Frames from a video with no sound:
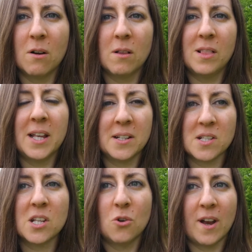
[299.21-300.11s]
linked
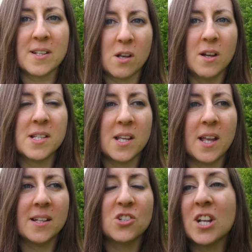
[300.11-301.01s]
to your anxiety,
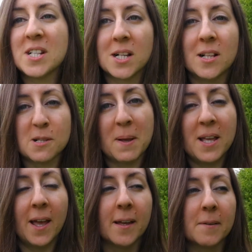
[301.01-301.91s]
energetically
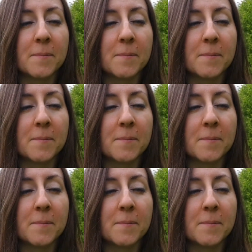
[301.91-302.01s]
speaking,